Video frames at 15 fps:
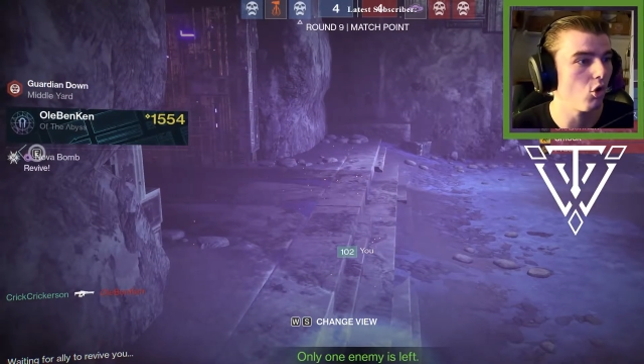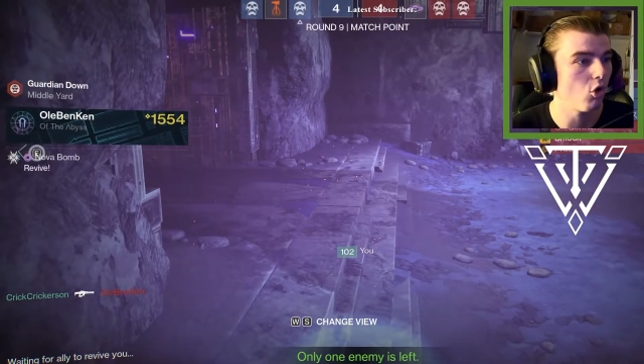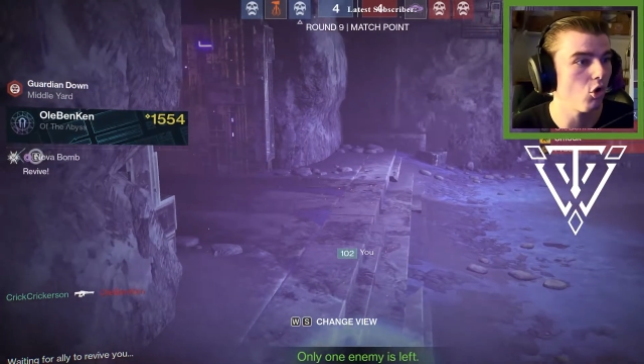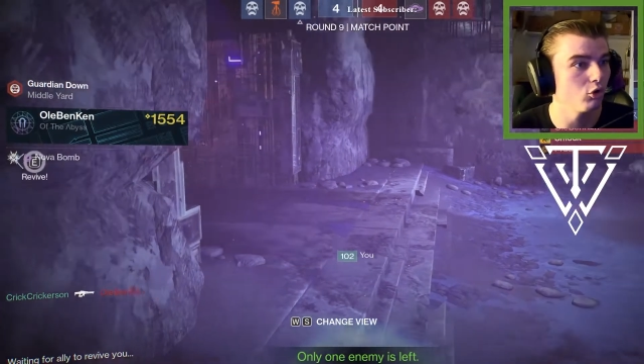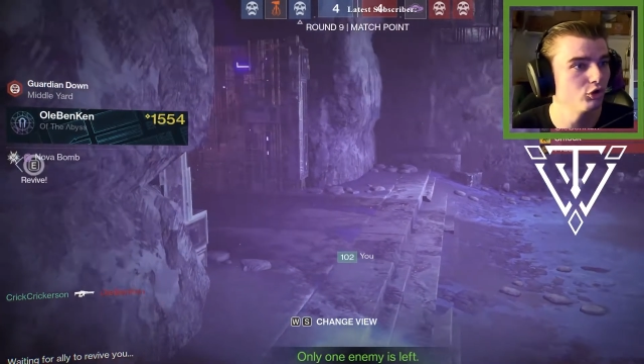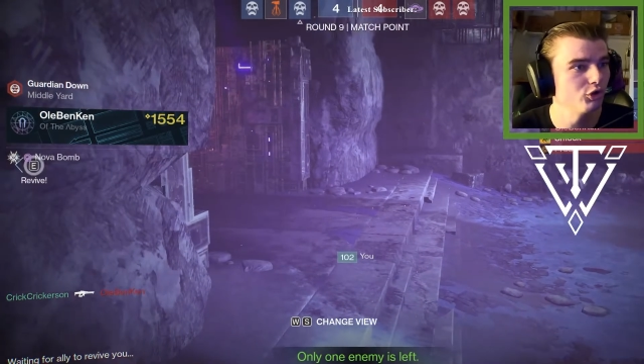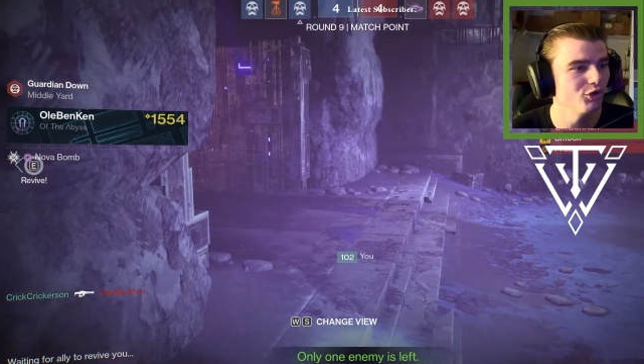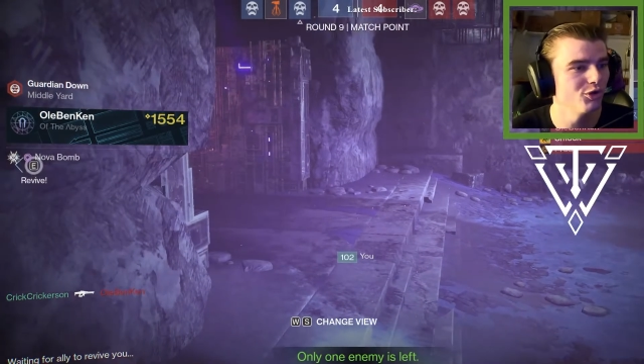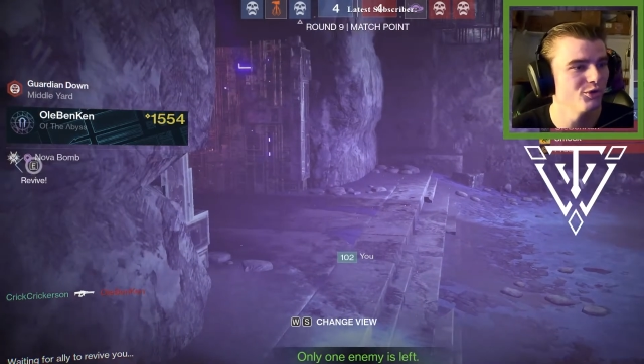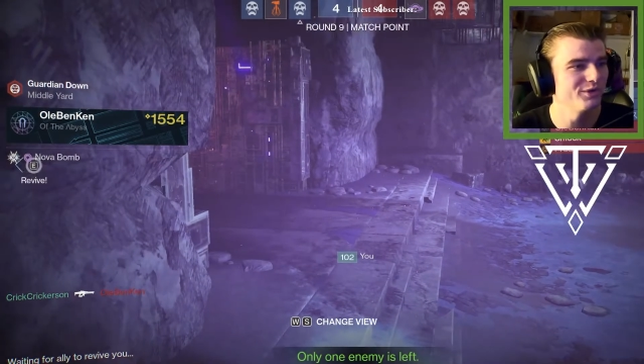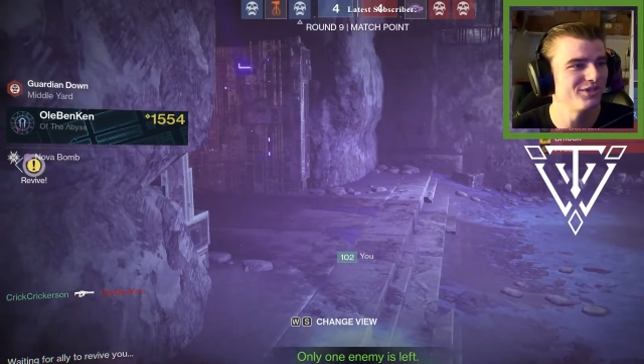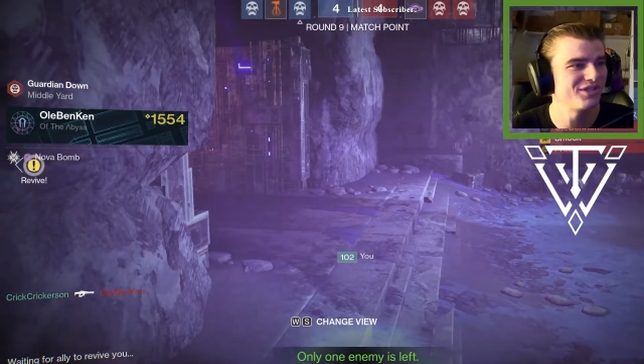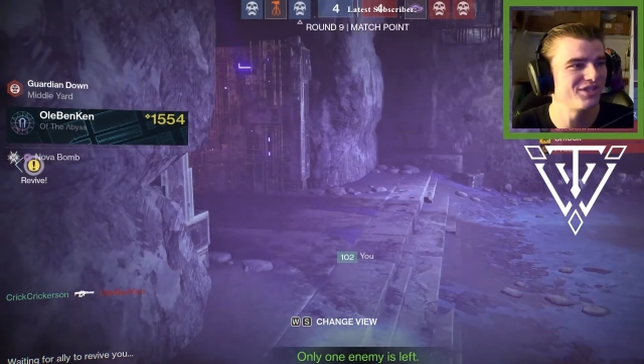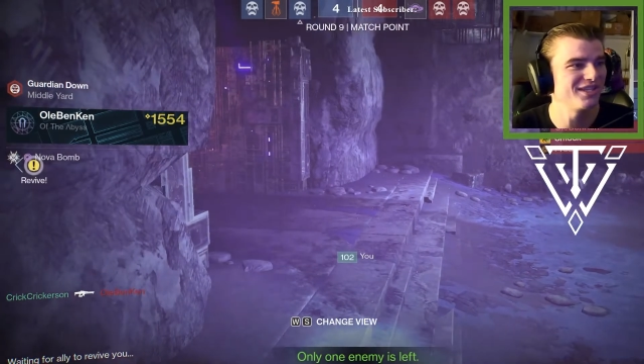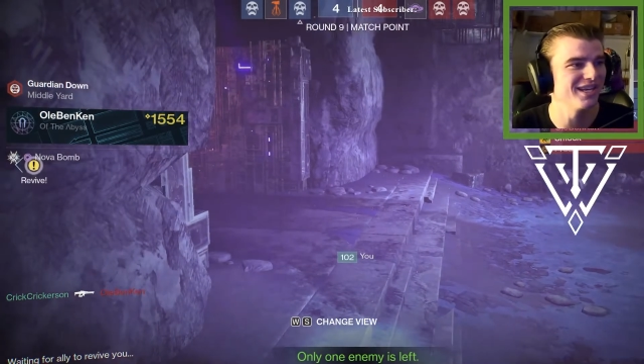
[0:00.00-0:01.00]
dude,
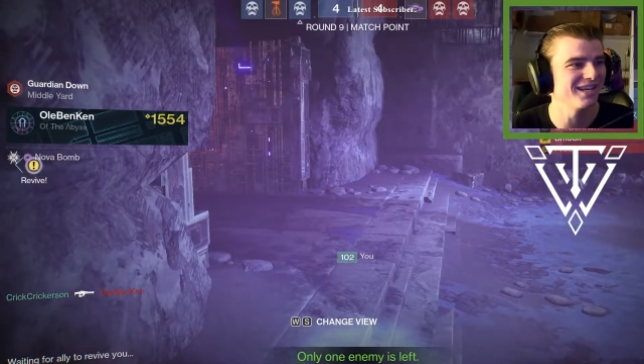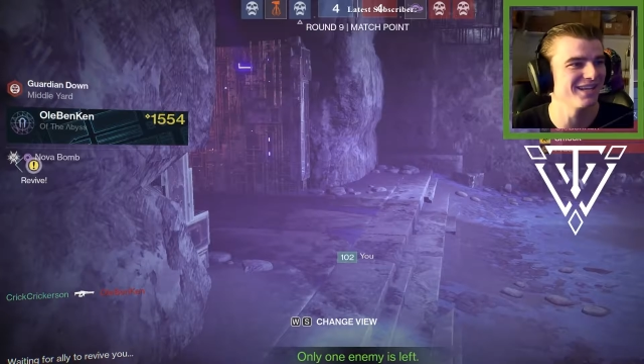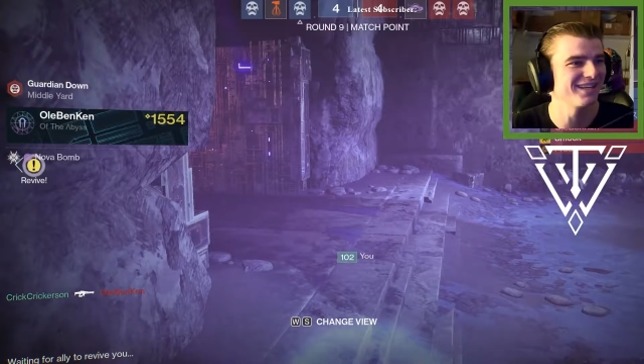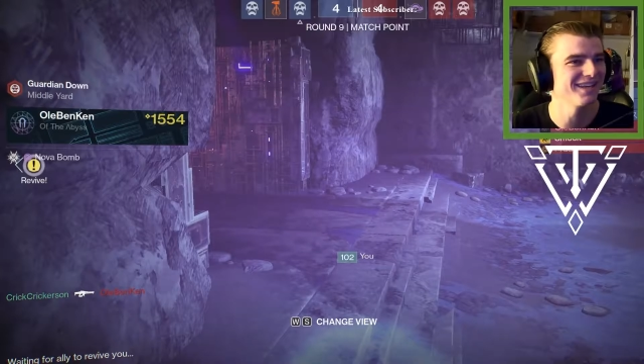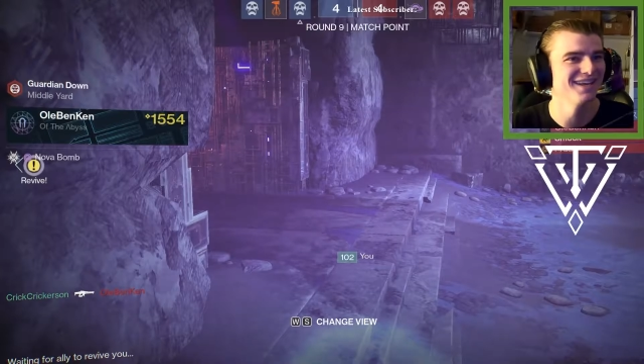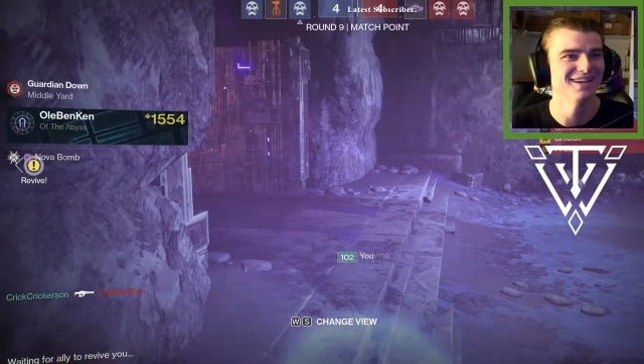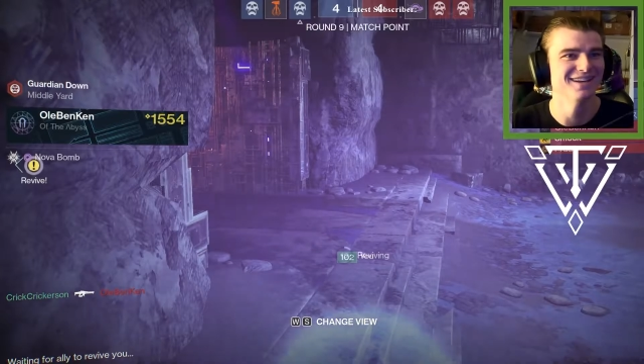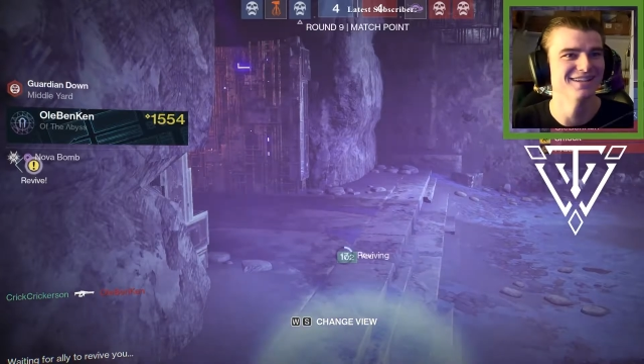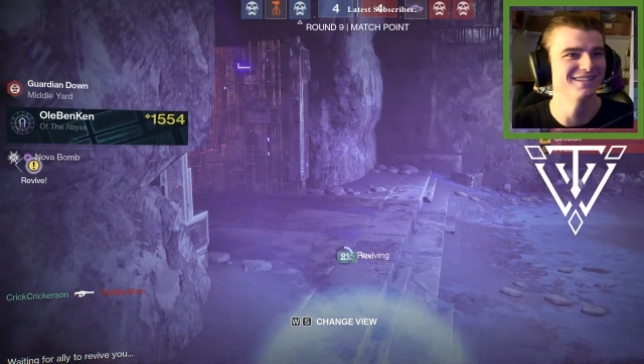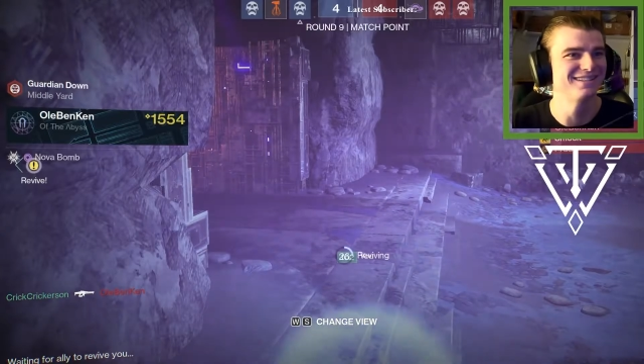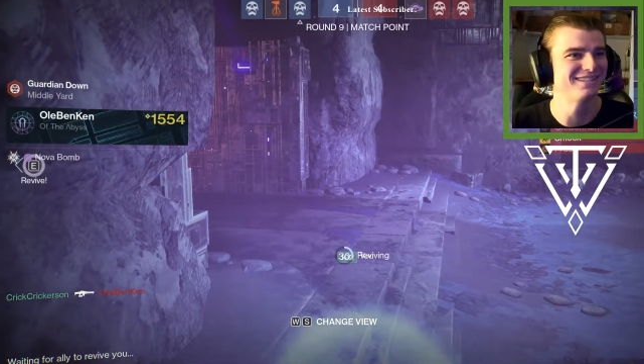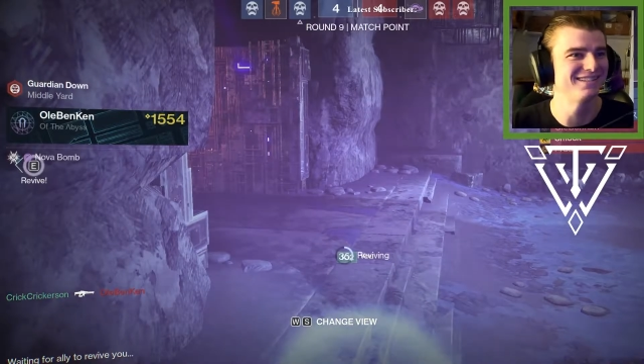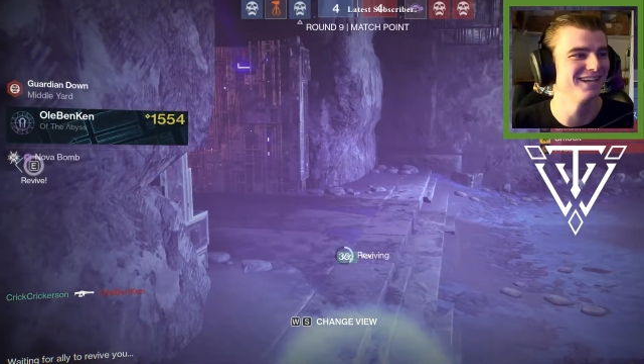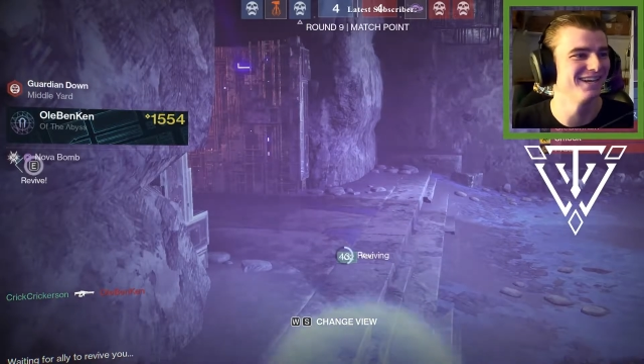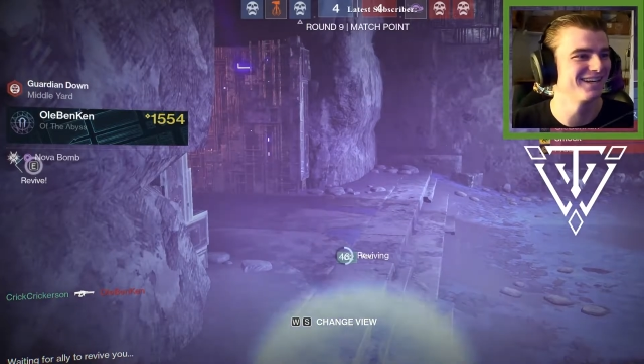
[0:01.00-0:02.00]
sick.
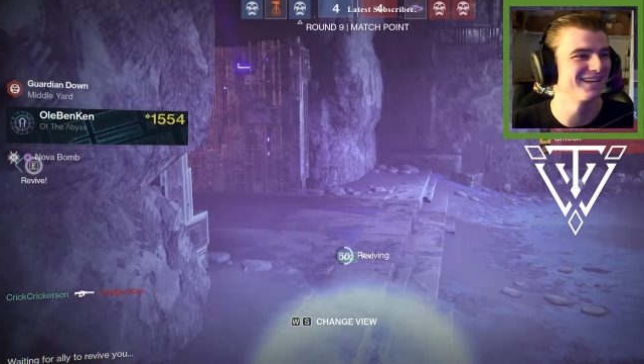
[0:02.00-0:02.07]
Sick.